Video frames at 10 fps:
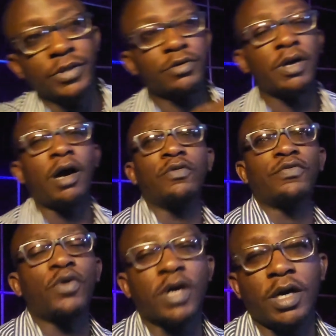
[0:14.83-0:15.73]
crowd
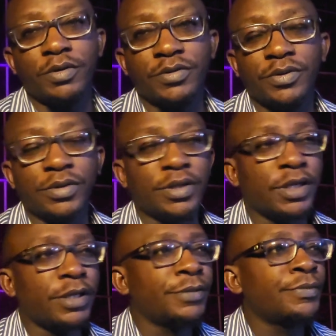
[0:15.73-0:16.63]
vocals.
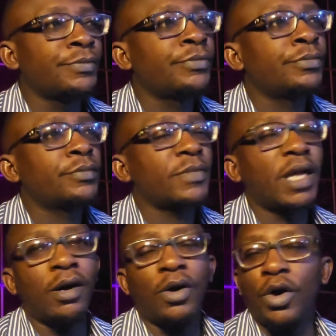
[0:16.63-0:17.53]
Okay,
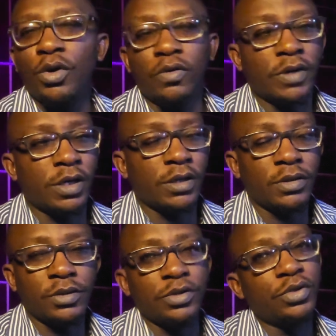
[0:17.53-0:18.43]
now all over
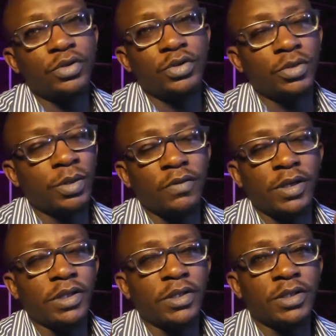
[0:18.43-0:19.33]
YouTube, all
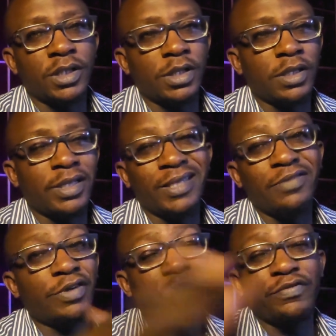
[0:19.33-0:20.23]
over the internet, there are
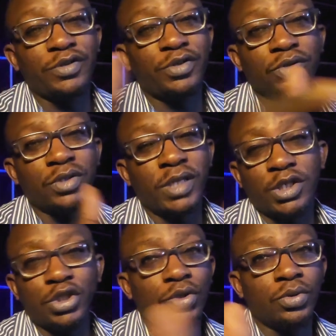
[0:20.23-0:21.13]
different videos
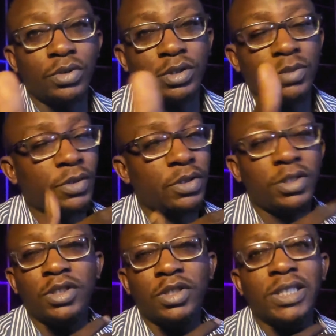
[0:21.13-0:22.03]
that show this, but
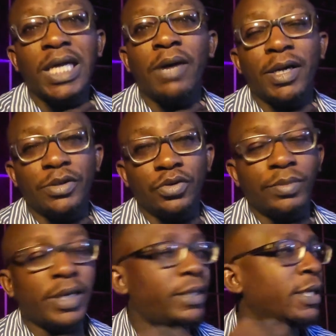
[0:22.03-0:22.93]
this is just how I do
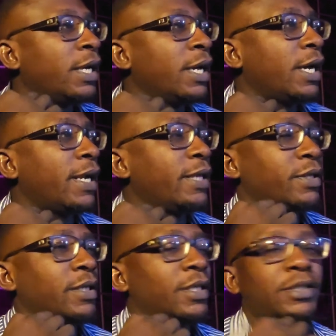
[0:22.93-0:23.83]
mine, and I
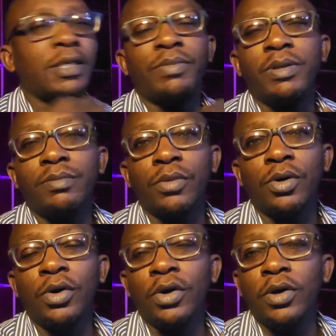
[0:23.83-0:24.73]
think it's a bit
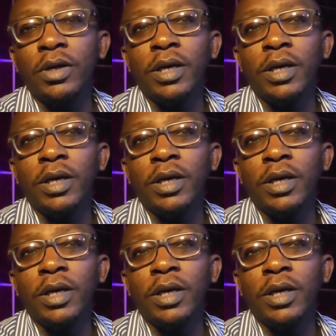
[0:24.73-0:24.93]
more